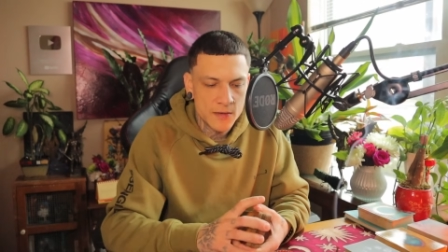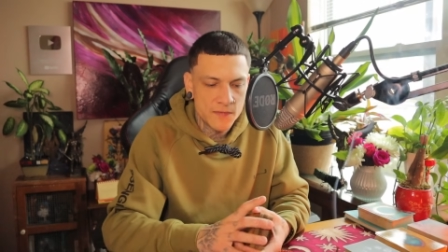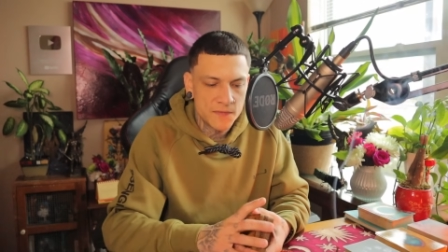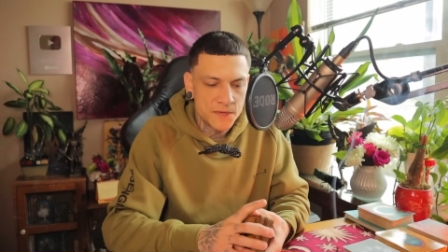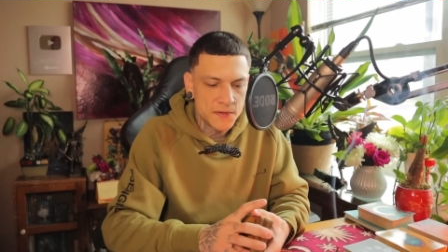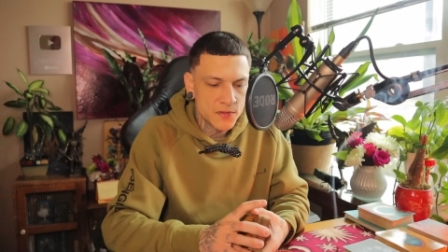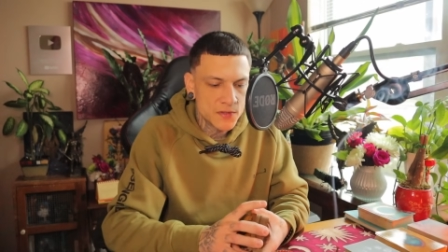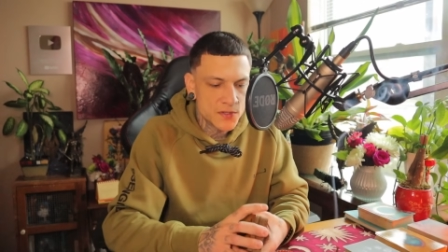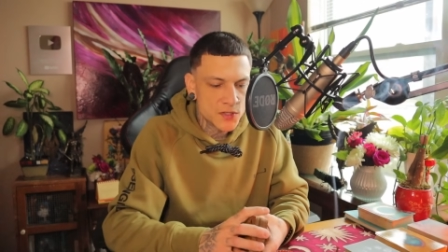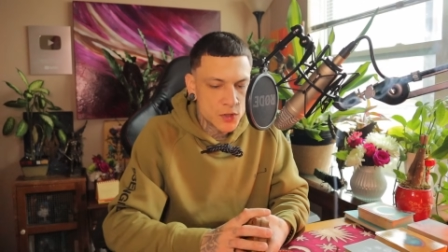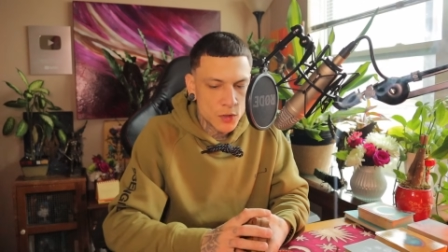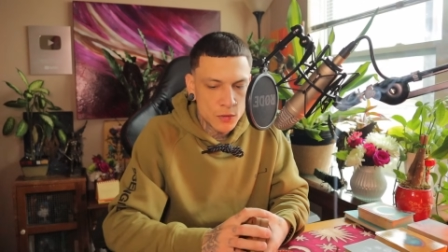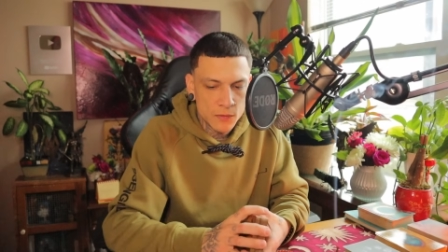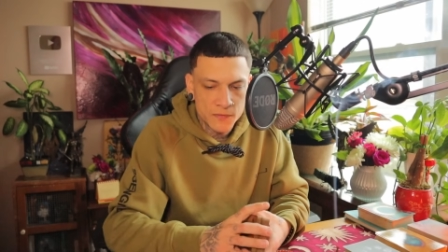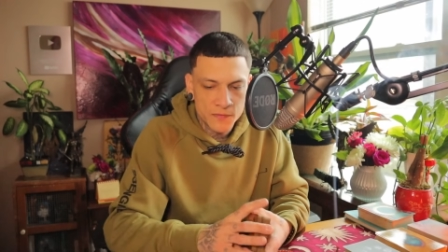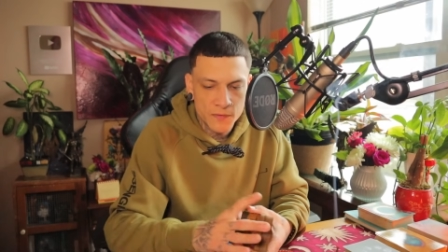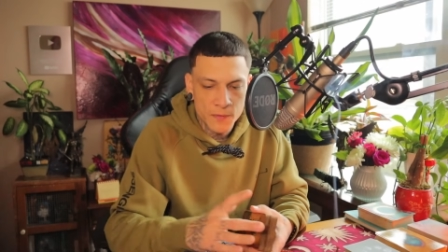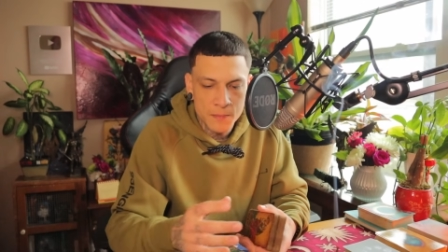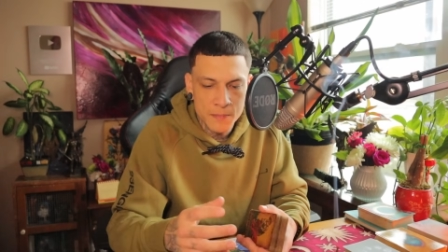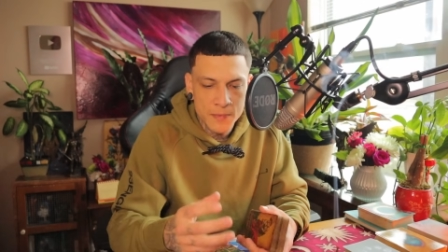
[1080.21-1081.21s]
to feel so
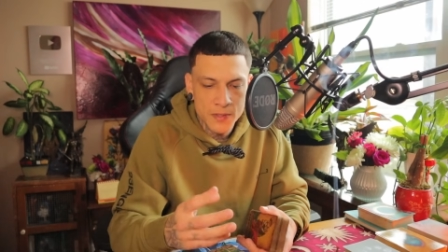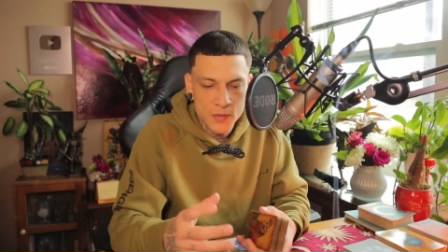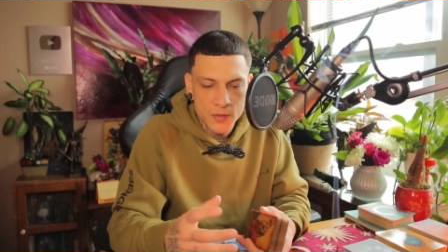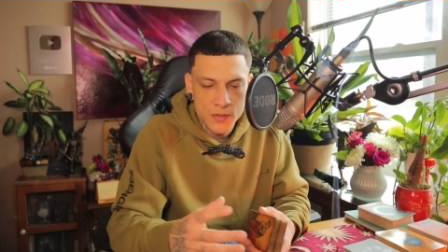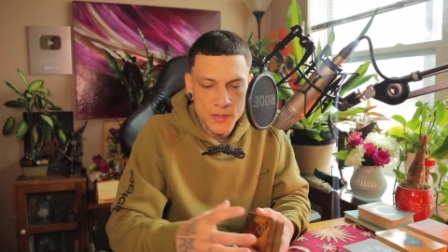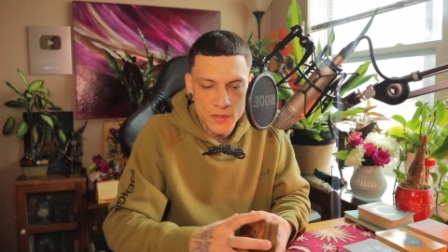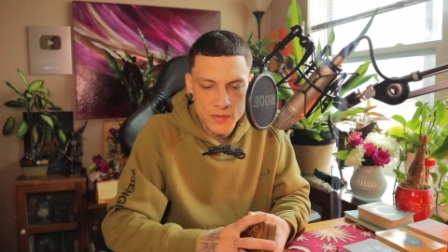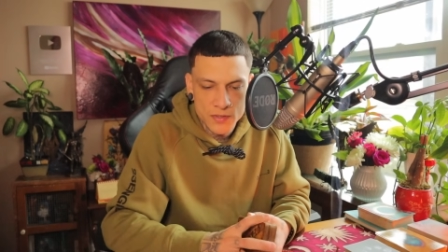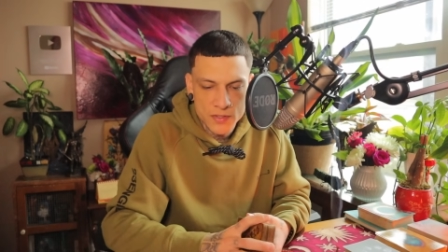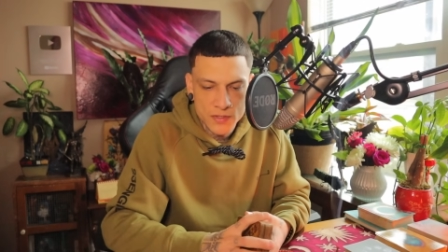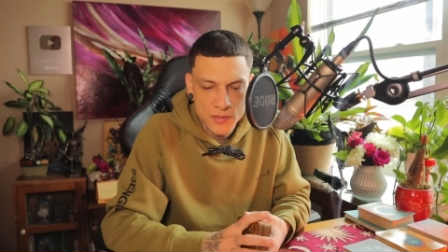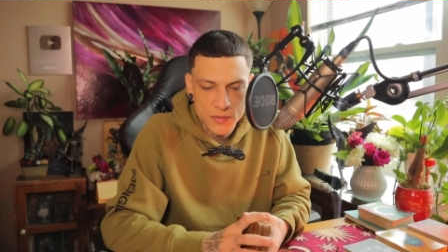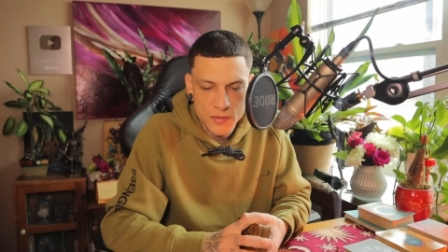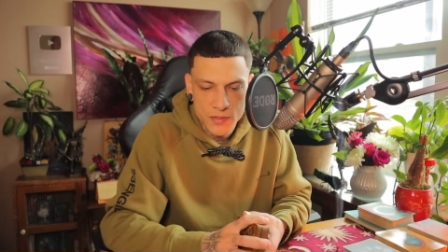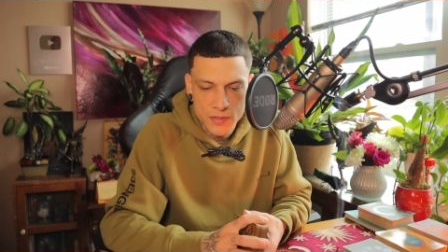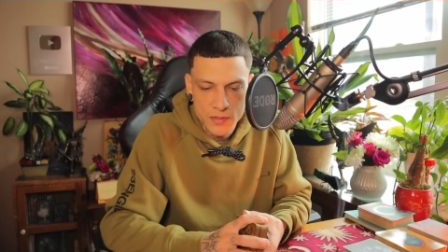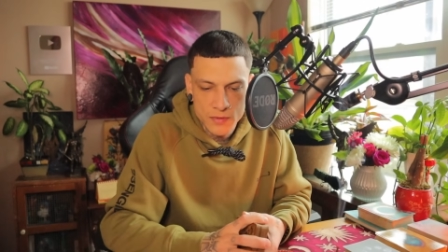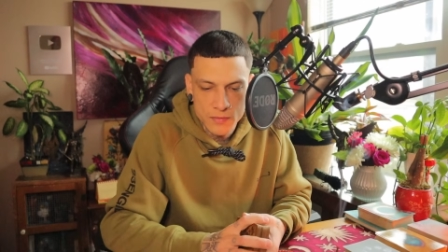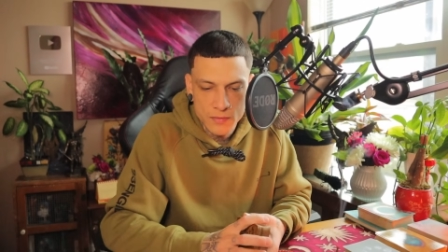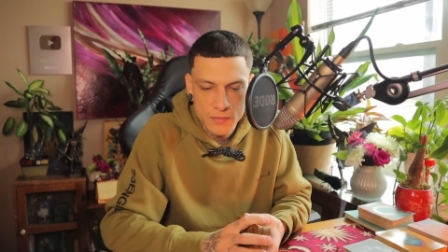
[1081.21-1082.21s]
familiar to
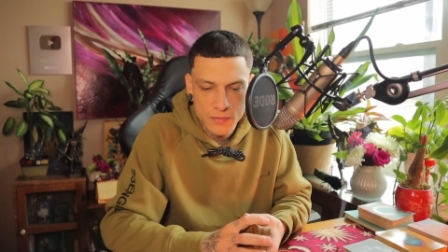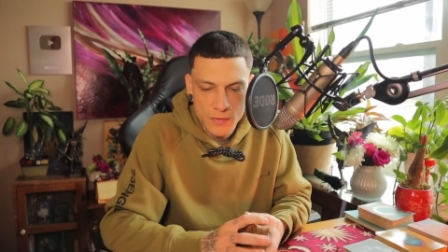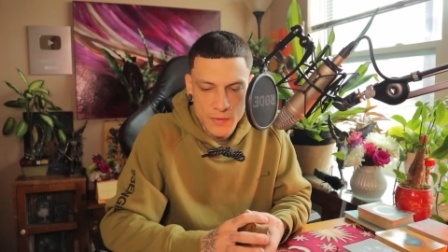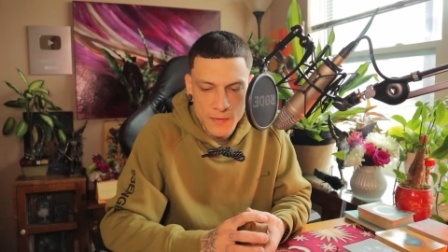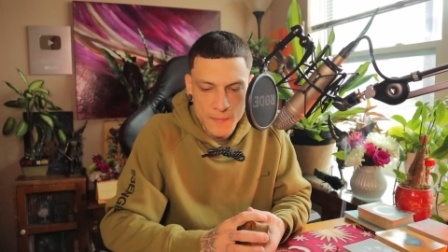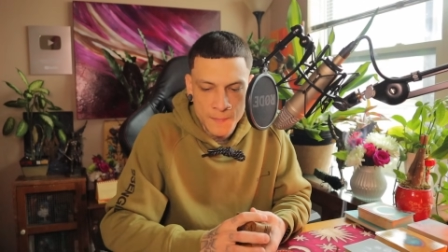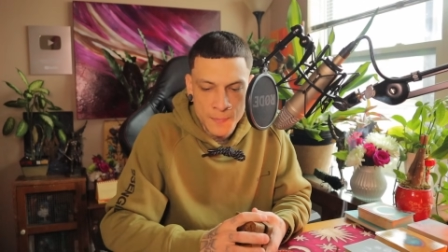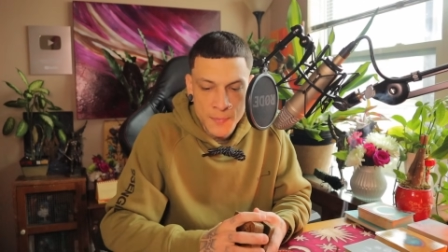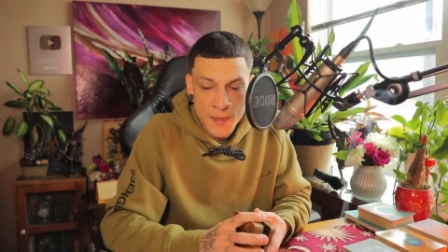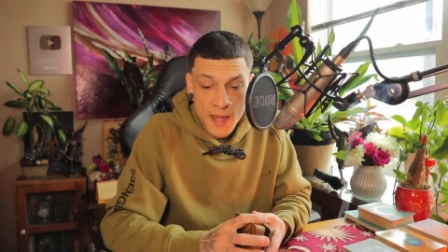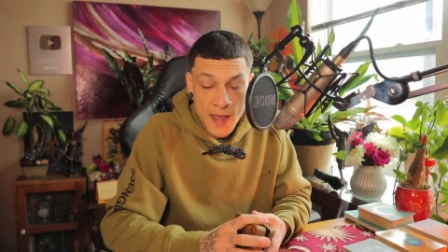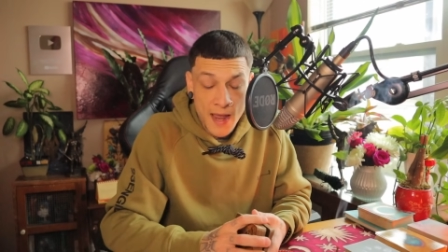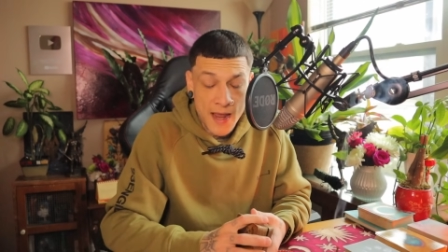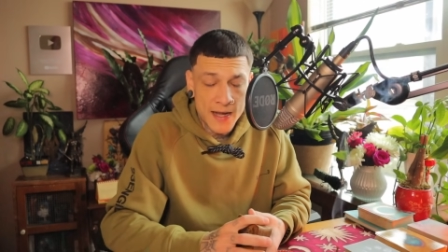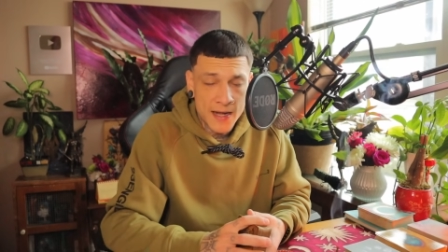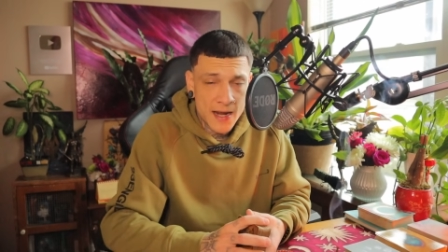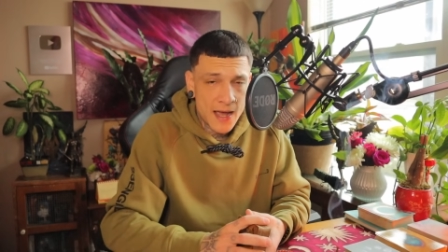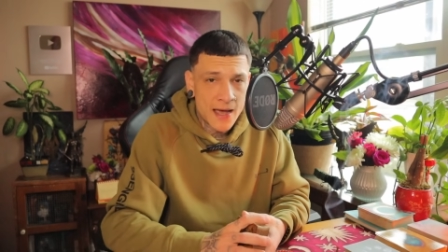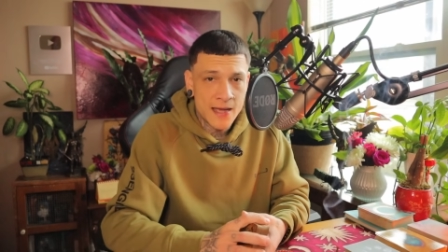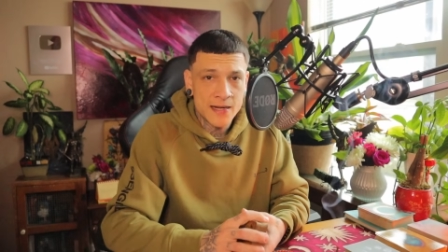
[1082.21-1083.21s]
you.
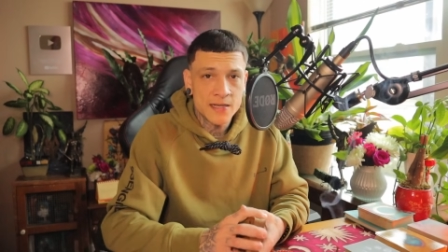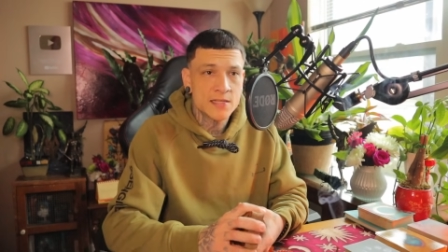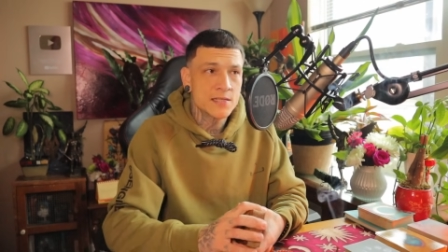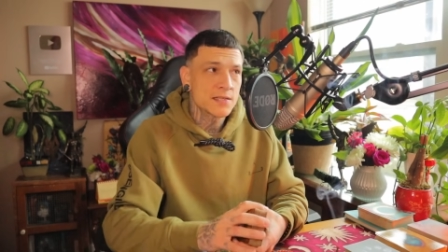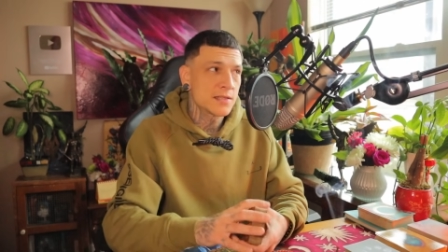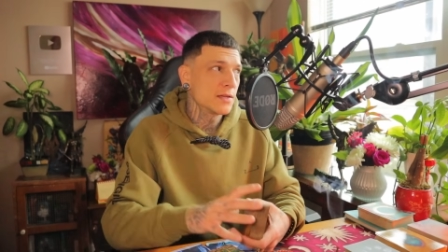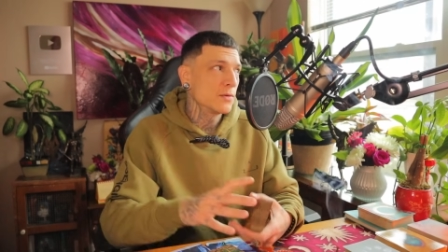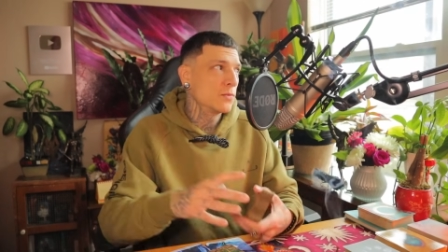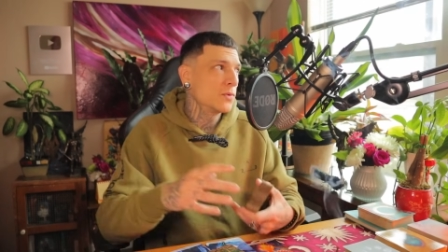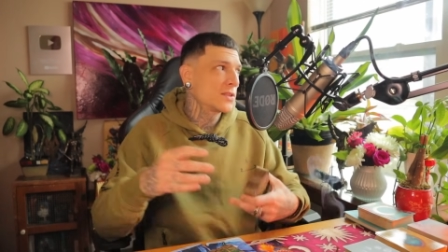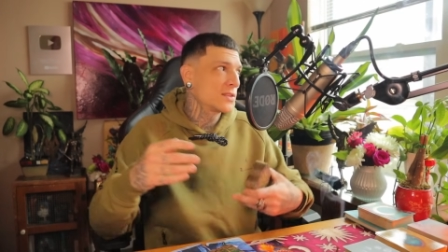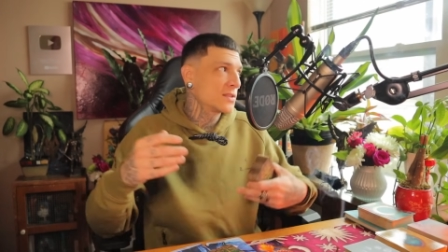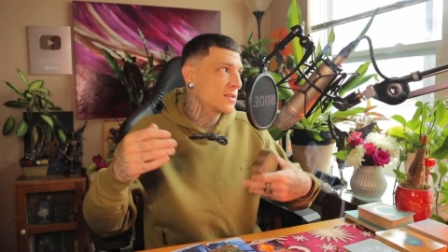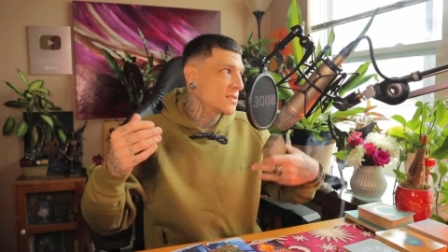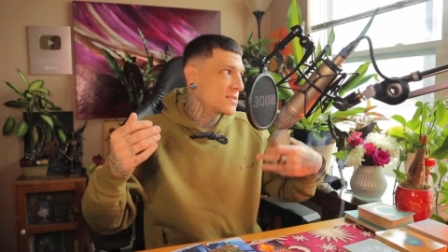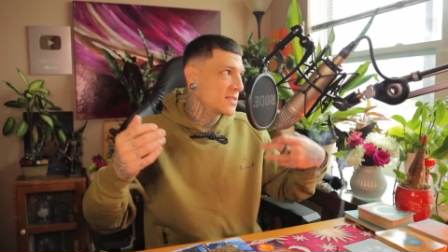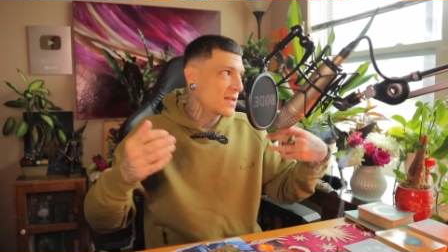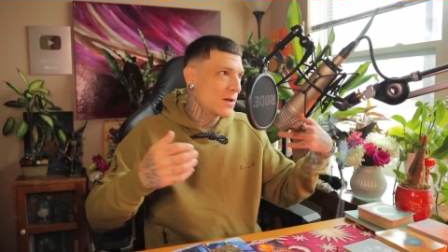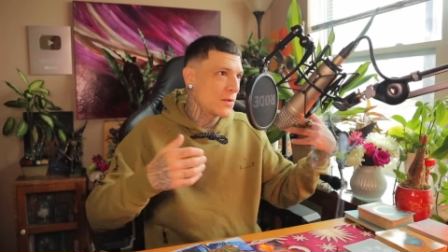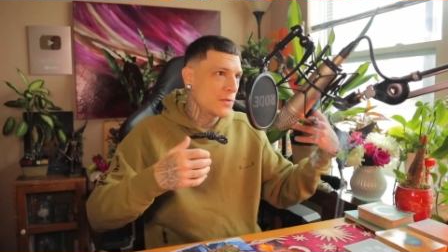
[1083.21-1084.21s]
And honestly, with the
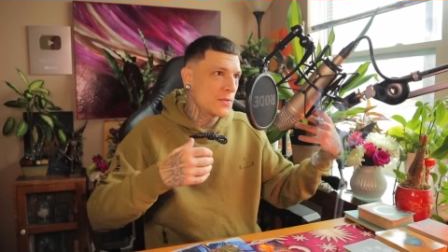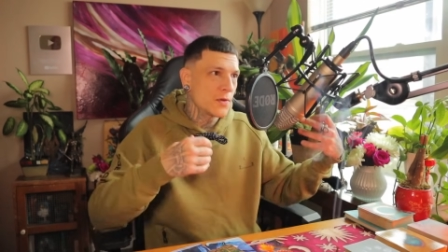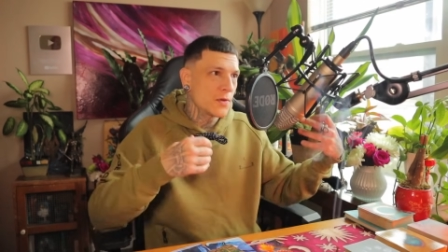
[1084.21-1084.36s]
South